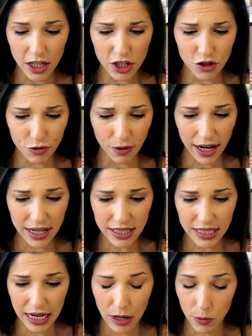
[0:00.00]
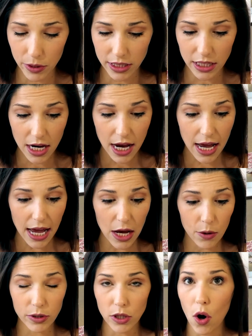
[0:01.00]
dress, it was it
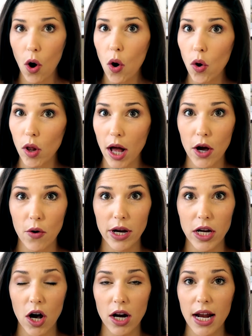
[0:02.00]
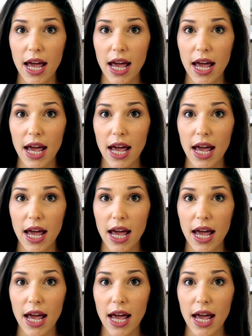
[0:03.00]
was a whole lot going on.